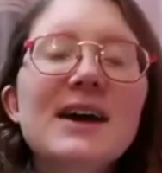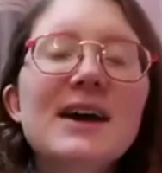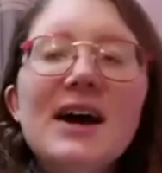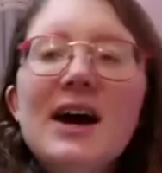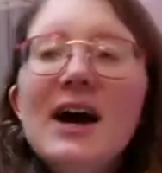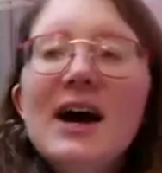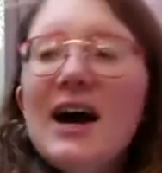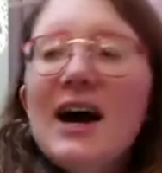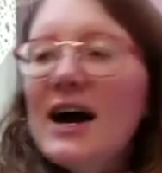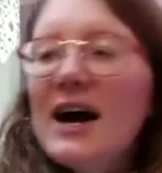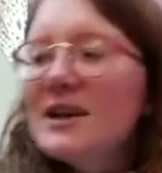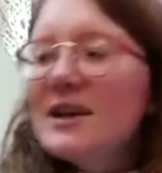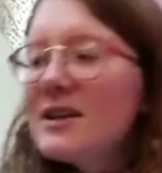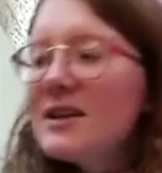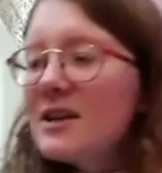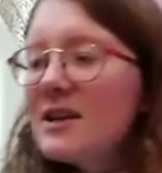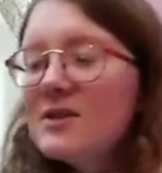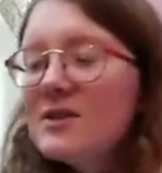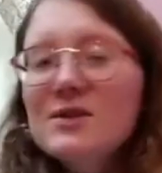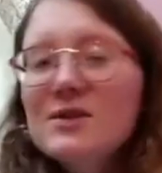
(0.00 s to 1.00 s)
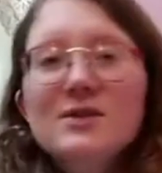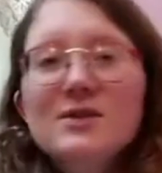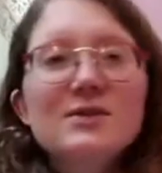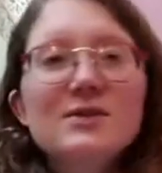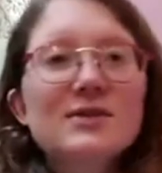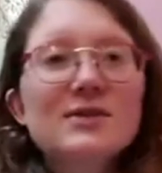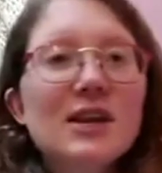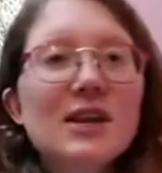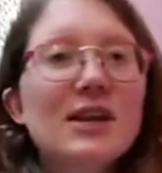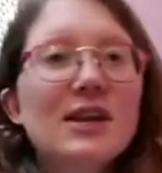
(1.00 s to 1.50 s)
I'd
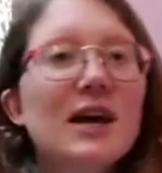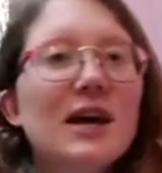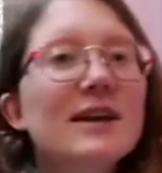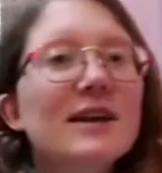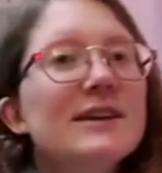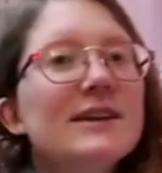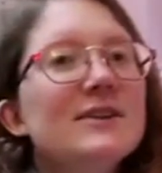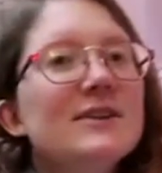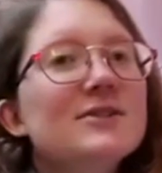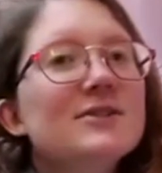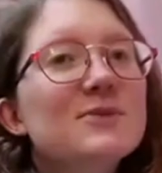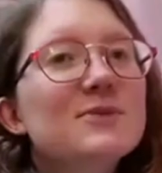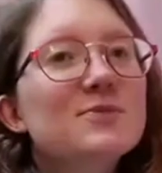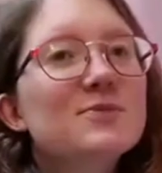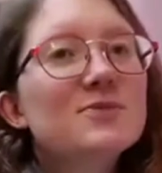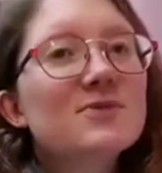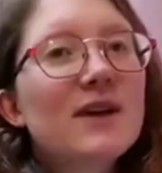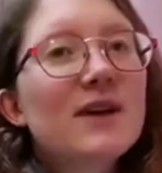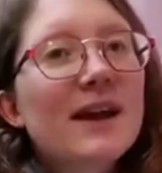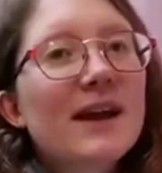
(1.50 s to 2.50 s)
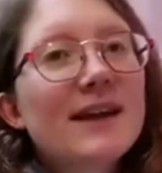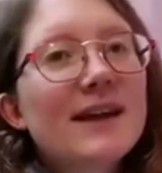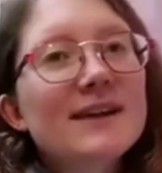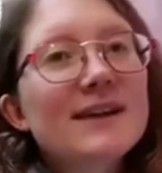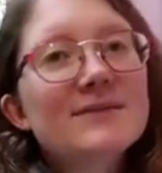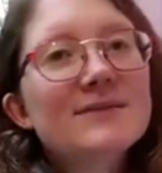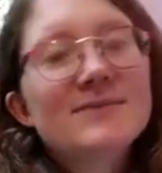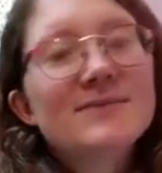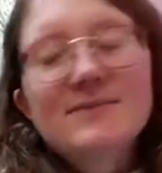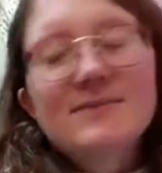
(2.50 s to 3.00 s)
also like you to
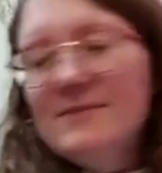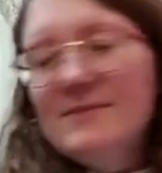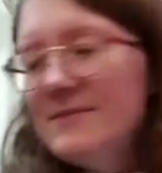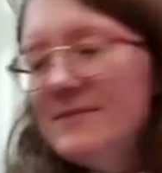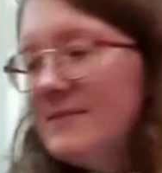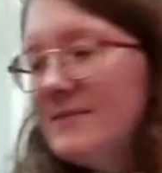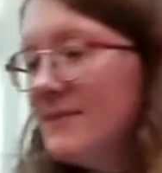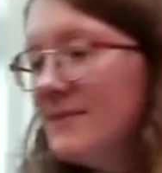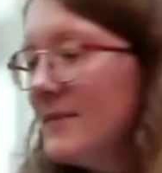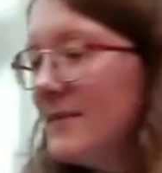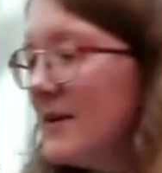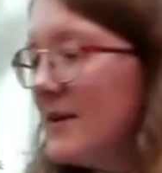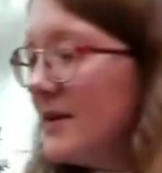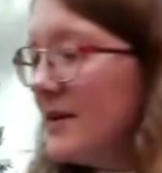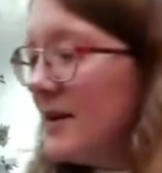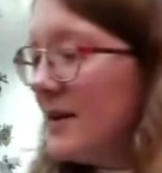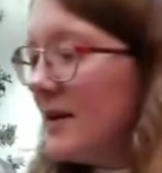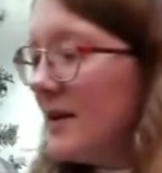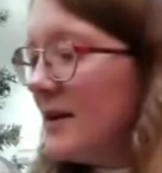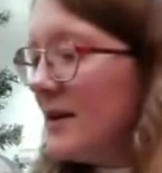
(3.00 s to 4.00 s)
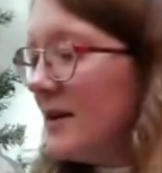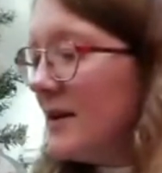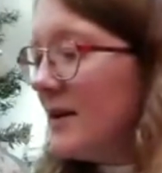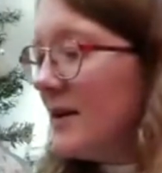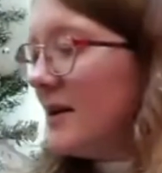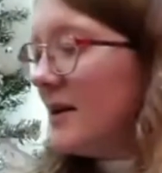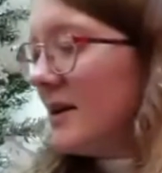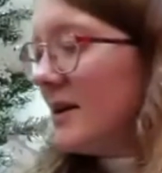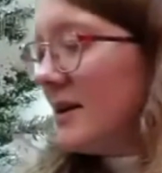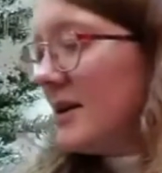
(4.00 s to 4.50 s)
bring
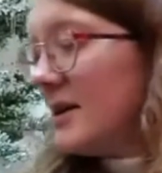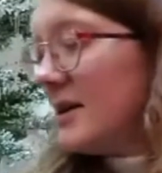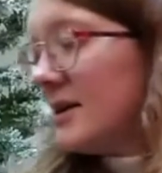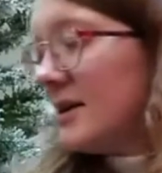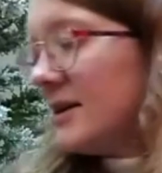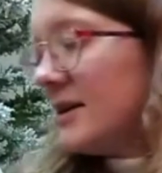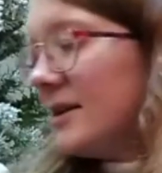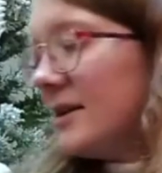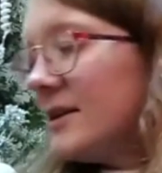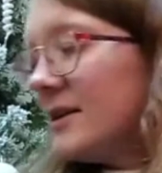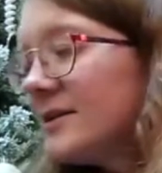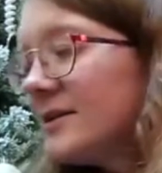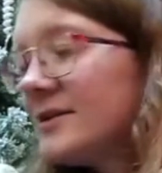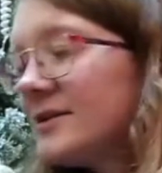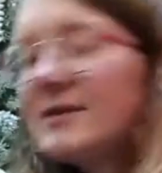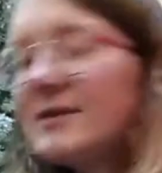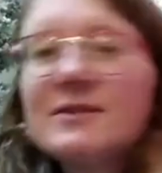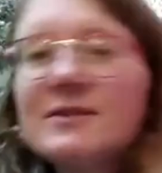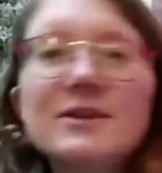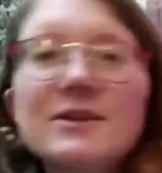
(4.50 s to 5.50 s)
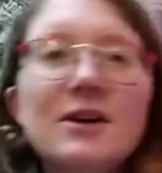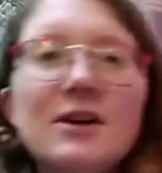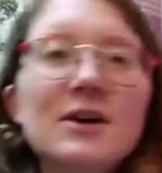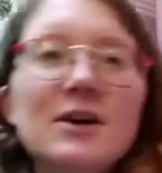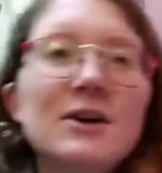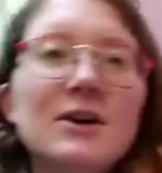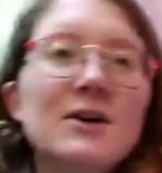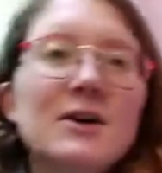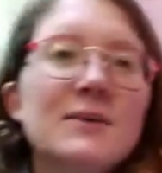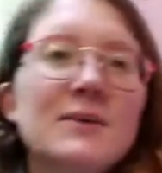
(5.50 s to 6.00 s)

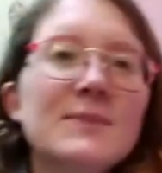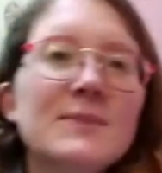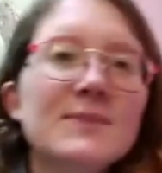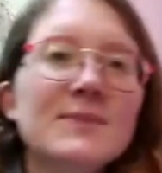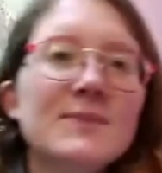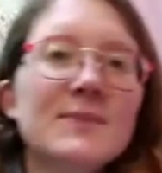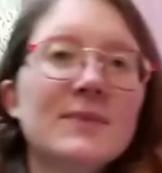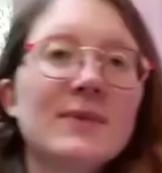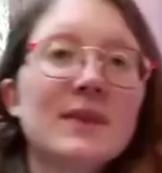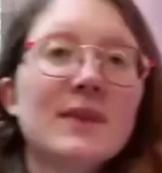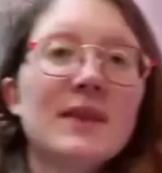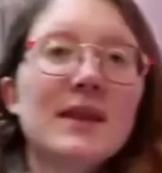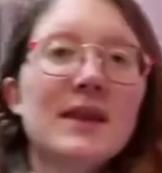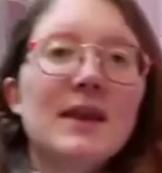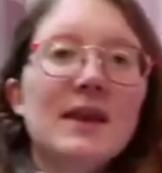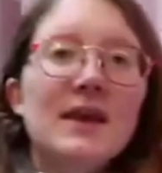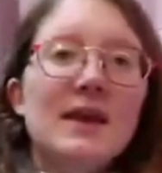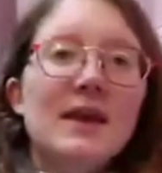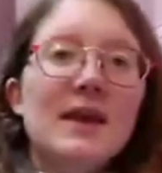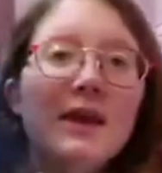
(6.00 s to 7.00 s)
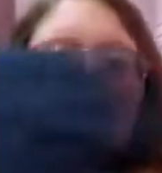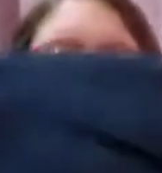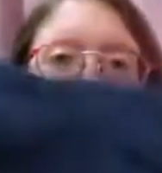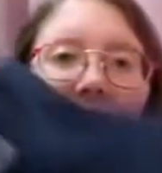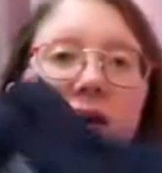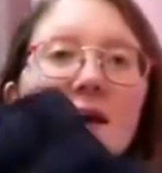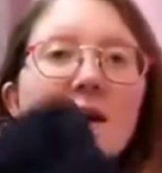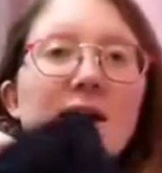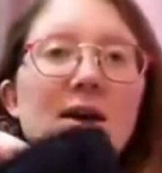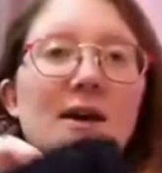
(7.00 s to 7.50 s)
some
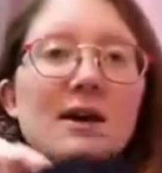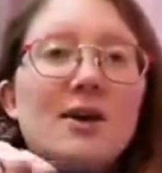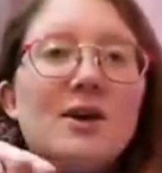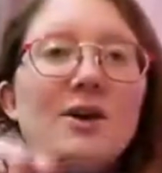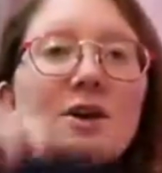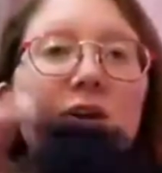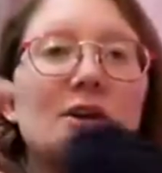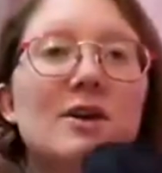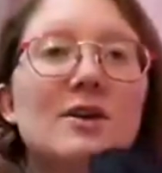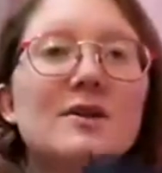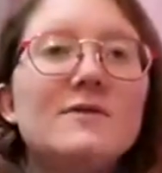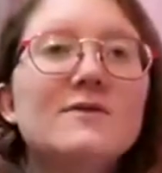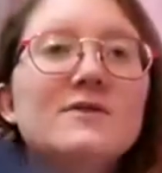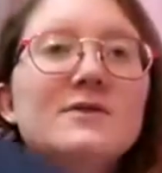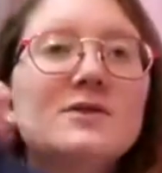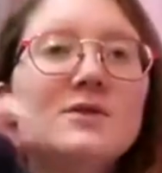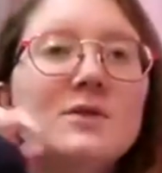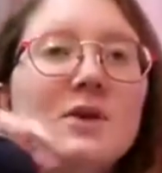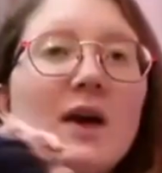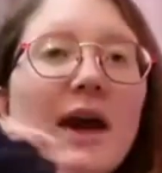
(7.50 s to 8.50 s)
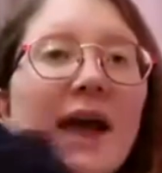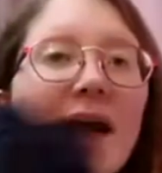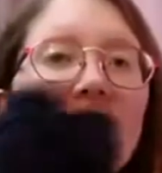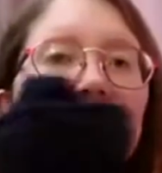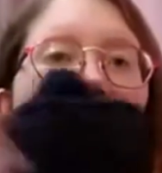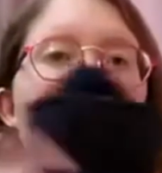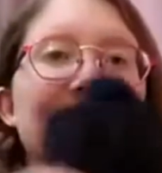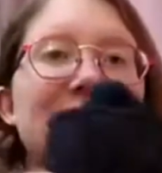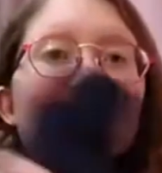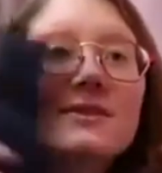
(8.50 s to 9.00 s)
gloves or
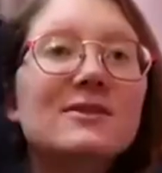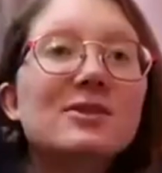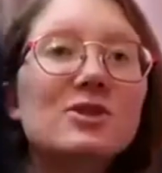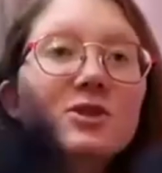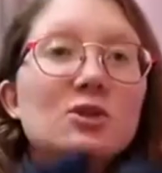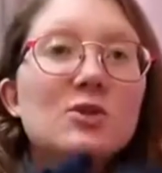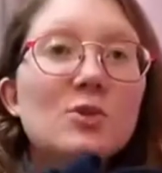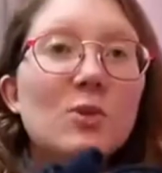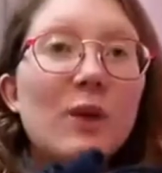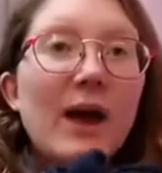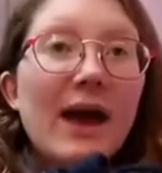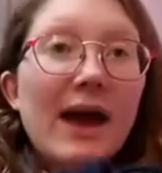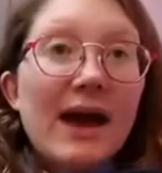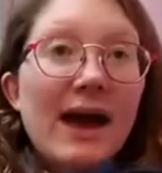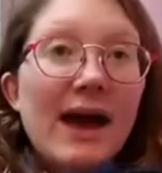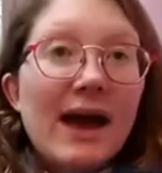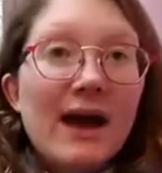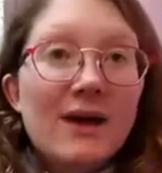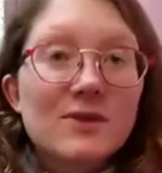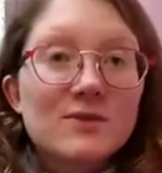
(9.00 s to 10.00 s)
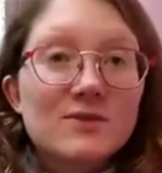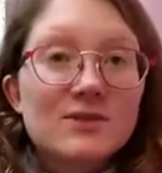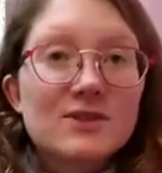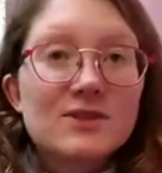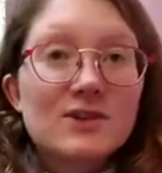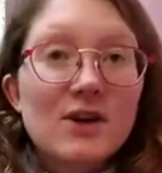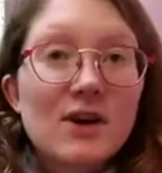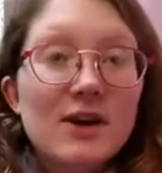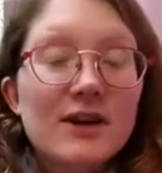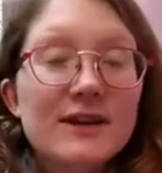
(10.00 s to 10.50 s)
anything that you wear
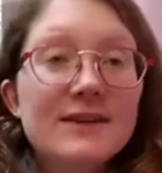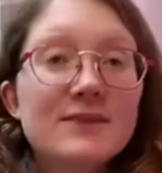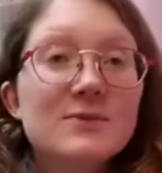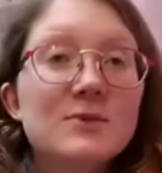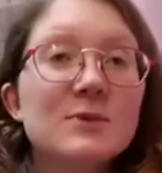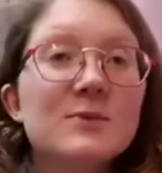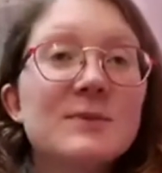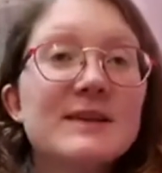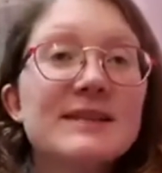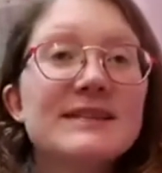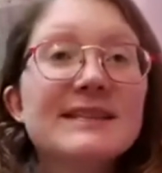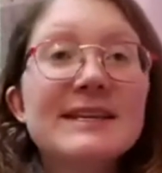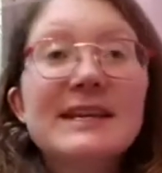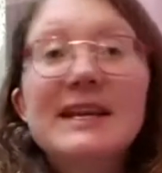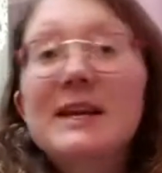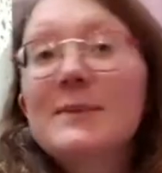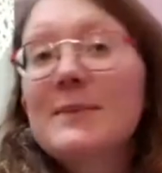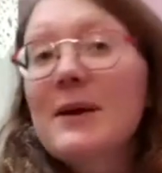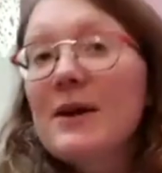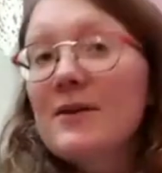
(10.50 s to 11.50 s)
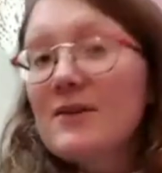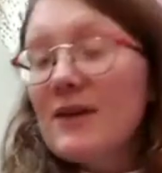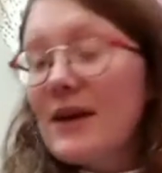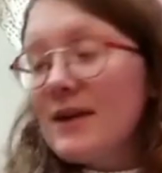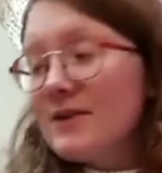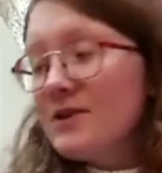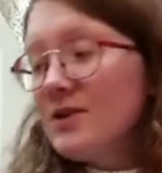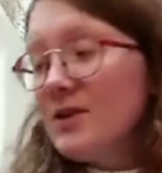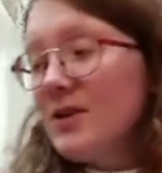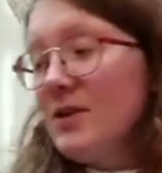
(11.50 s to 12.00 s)
outside. We'll be singing about that
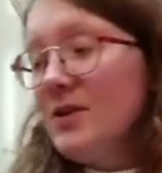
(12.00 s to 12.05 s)
too.